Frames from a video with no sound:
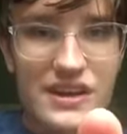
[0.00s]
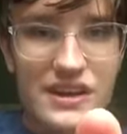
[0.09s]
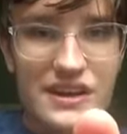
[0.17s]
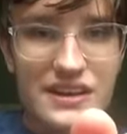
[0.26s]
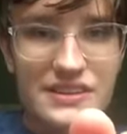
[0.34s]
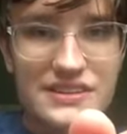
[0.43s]

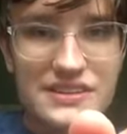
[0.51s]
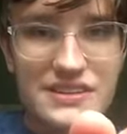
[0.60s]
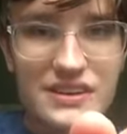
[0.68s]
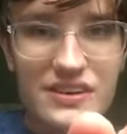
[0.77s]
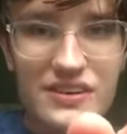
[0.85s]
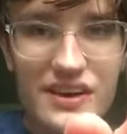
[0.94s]
And
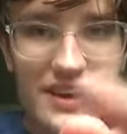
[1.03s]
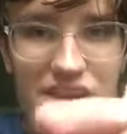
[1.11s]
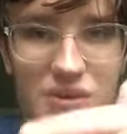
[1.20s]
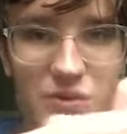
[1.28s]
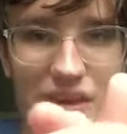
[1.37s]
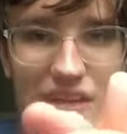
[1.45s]
so
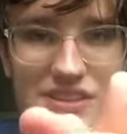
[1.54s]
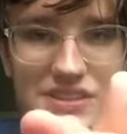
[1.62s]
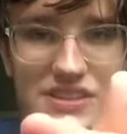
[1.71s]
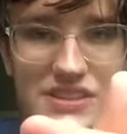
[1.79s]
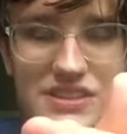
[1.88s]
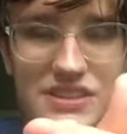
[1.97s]
anyways,
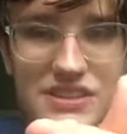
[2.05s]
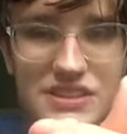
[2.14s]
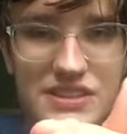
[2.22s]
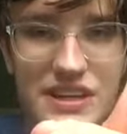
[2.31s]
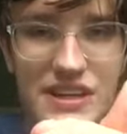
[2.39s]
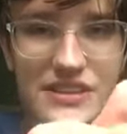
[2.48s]
let's
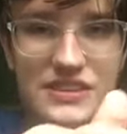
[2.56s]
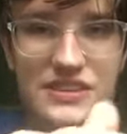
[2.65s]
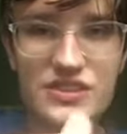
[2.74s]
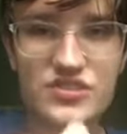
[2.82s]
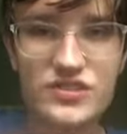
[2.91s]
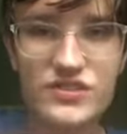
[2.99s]
just get into
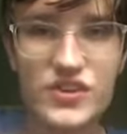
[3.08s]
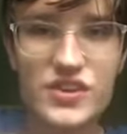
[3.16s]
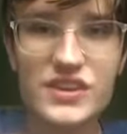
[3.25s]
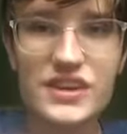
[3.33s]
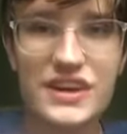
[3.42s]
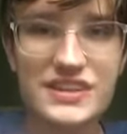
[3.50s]
this review of
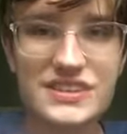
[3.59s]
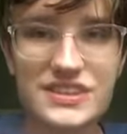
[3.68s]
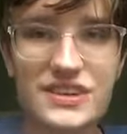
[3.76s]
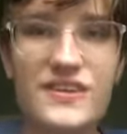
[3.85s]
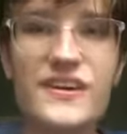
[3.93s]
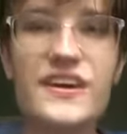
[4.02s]
the day.
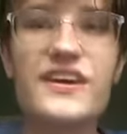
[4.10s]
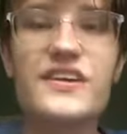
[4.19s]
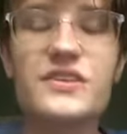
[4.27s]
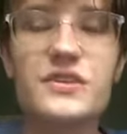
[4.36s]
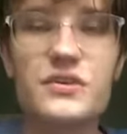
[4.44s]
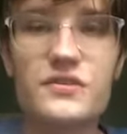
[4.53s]
So
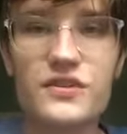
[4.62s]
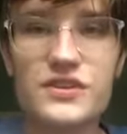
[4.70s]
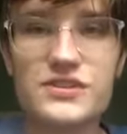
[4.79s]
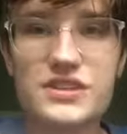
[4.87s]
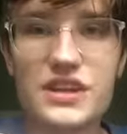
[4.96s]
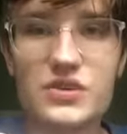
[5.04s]
the
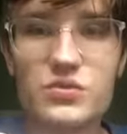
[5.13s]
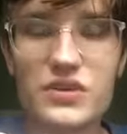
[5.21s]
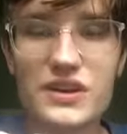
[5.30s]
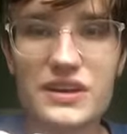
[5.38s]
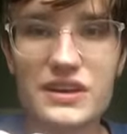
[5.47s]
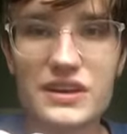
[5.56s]
first thing,
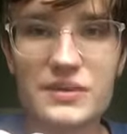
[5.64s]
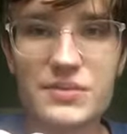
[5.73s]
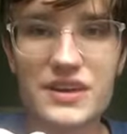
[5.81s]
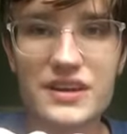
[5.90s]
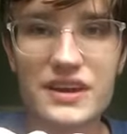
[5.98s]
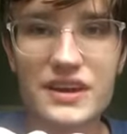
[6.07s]
when EB
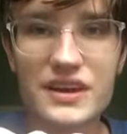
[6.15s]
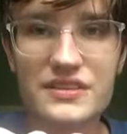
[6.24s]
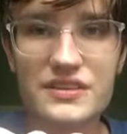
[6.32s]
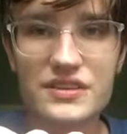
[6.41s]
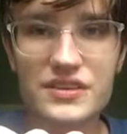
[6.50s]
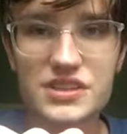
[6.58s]
and I got
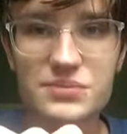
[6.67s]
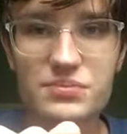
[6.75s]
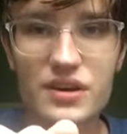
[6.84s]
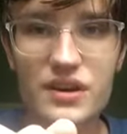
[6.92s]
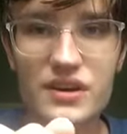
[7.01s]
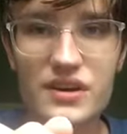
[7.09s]
to Hershey
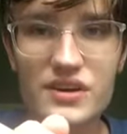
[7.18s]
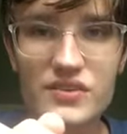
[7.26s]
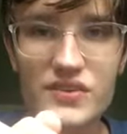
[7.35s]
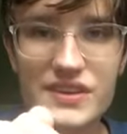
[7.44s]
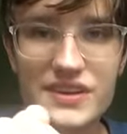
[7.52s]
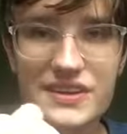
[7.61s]
Park,
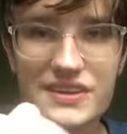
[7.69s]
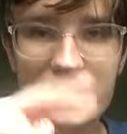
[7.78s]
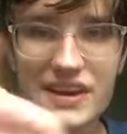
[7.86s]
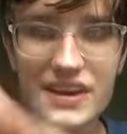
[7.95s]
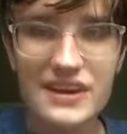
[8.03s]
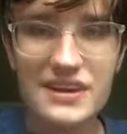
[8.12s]
we did
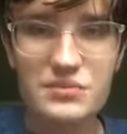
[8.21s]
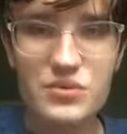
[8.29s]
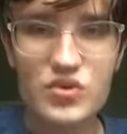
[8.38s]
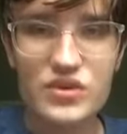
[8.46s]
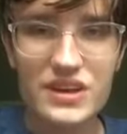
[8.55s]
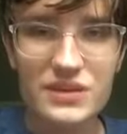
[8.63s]

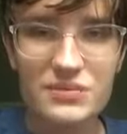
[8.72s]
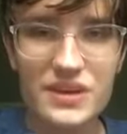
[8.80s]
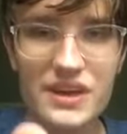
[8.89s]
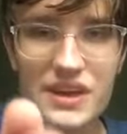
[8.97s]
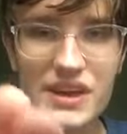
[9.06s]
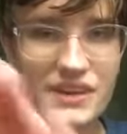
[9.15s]
Candymonium.
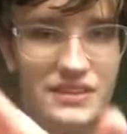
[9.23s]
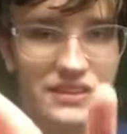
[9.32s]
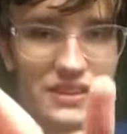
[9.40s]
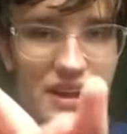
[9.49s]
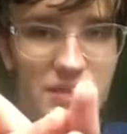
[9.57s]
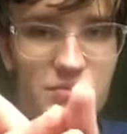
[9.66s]
And the
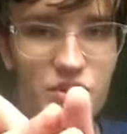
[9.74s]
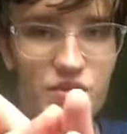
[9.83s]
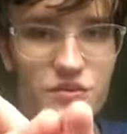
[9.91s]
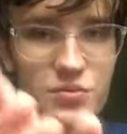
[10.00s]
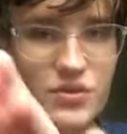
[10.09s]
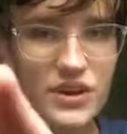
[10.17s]
line
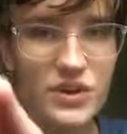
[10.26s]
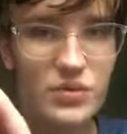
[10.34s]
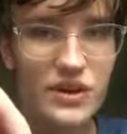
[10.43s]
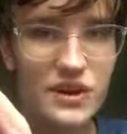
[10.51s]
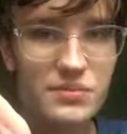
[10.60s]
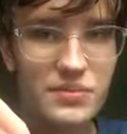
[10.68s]
moved pretty
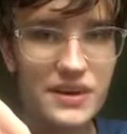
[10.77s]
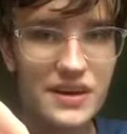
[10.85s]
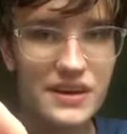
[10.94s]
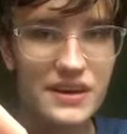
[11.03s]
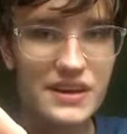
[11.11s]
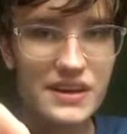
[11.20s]
quick,
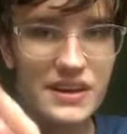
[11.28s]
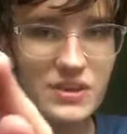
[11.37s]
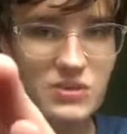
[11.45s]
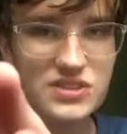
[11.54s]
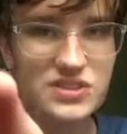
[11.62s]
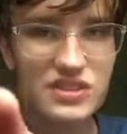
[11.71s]
but it
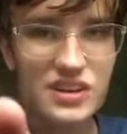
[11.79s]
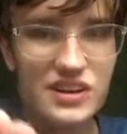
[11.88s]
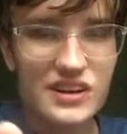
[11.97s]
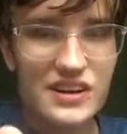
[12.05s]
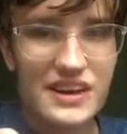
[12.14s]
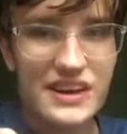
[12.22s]
was
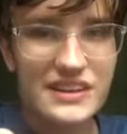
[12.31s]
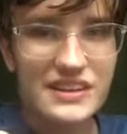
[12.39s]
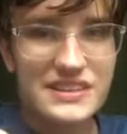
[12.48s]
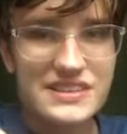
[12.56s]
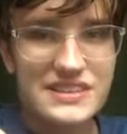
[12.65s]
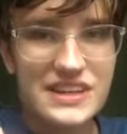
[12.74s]
long. And
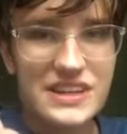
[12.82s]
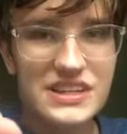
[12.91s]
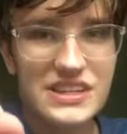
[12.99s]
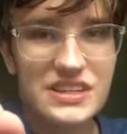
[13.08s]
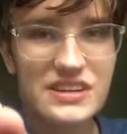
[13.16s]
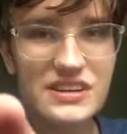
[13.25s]
the
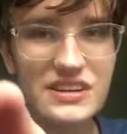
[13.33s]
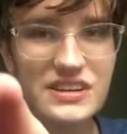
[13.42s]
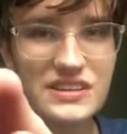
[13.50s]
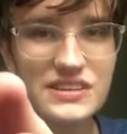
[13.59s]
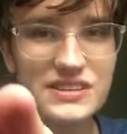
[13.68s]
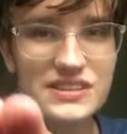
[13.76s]
station
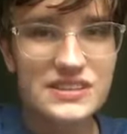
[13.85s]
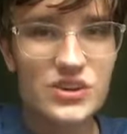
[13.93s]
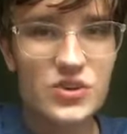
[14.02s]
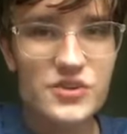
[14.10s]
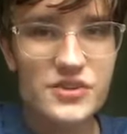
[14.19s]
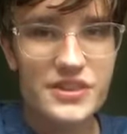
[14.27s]
is
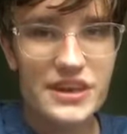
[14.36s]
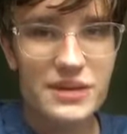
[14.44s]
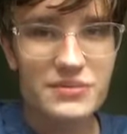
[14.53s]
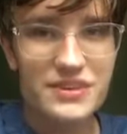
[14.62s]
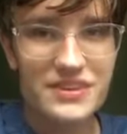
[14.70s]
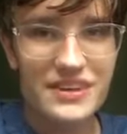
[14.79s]
so
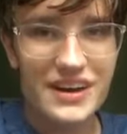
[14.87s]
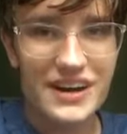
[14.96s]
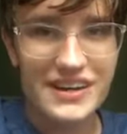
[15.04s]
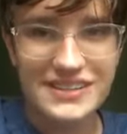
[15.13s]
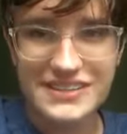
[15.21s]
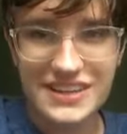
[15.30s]
themed, you
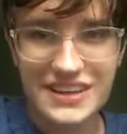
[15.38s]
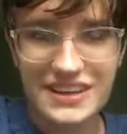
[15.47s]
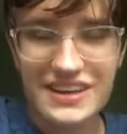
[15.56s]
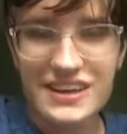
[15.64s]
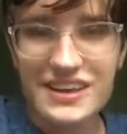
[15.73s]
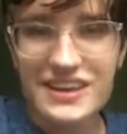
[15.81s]
guys. Like,
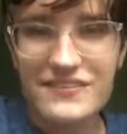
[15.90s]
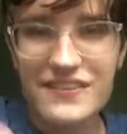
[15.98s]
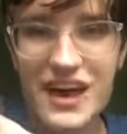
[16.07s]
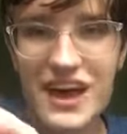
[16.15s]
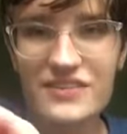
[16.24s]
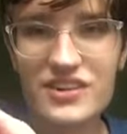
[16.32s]
if you
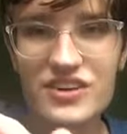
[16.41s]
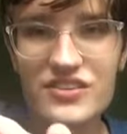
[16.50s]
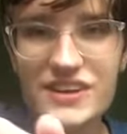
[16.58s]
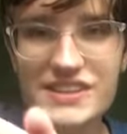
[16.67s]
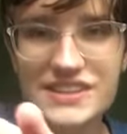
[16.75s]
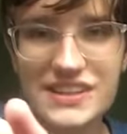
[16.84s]
haven't
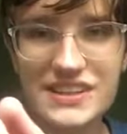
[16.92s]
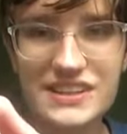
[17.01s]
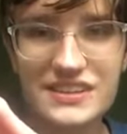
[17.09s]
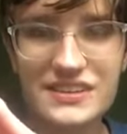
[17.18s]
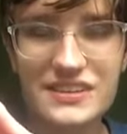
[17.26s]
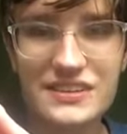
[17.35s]
already seen
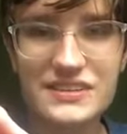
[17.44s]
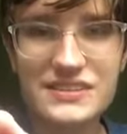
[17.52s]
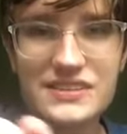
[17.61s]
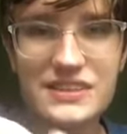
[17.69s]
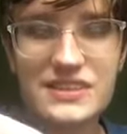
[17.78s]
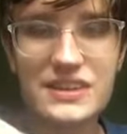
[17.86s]
it,
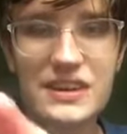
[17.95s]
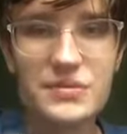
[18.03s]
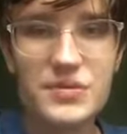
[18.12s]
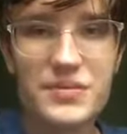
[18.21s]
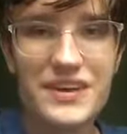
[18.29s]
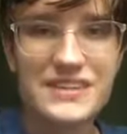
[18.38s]
it's
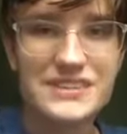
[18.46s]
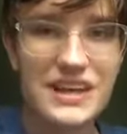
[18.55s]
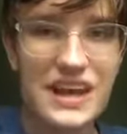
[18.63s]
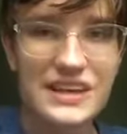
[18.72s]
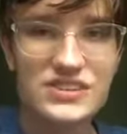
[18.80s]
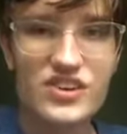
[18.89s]
themed because it
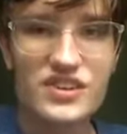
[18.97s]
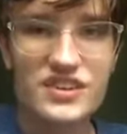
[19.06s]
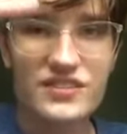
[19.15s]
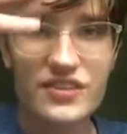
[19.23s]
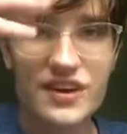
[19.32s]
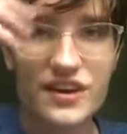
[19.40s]
has all the
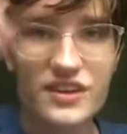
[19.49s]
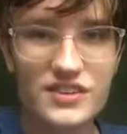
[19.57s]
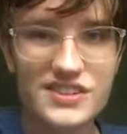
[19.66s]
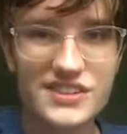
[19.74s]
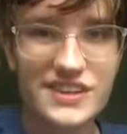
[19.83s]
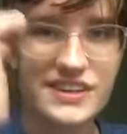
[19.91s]
different
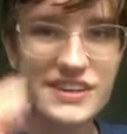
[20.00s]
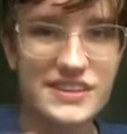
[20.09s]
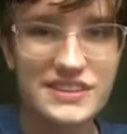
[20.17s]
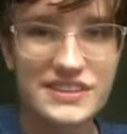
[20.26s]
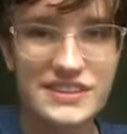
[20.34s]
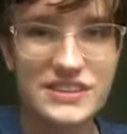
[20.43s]
colors like
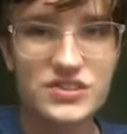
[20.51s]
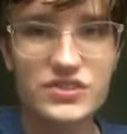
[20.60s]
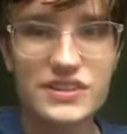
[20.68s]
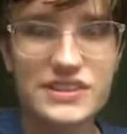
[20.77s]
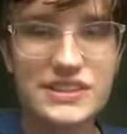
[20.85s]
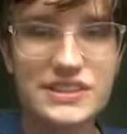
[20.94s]
Kisses,
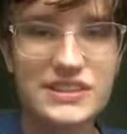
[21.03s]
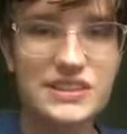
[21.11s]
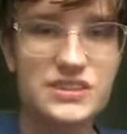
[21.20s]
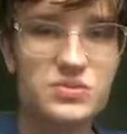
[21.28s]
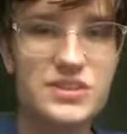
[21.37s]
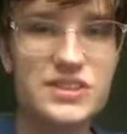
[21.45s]
Reese's,
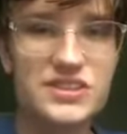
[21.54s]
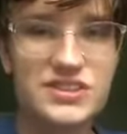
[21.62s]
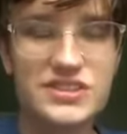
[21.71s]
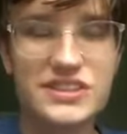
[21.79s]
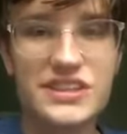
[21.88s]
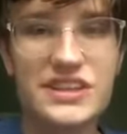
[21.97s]
and
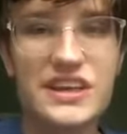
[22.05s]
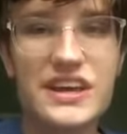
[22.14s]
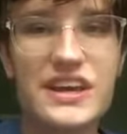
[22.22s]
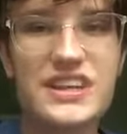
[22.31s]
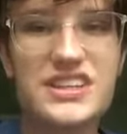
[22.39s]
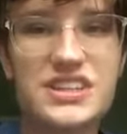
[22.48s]
Twizzlers. And
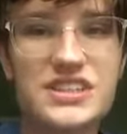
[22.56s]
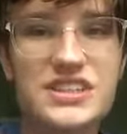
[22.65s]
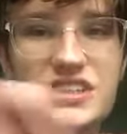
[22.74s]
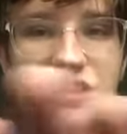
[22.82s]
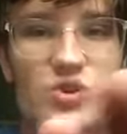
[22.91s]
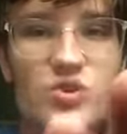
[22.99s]
it's
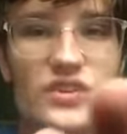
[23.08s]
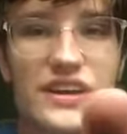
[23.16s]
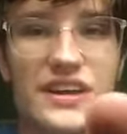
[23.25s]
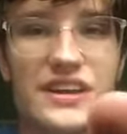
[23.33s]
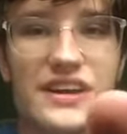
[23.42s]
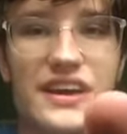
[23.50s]
just so
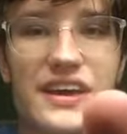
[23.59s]
lit.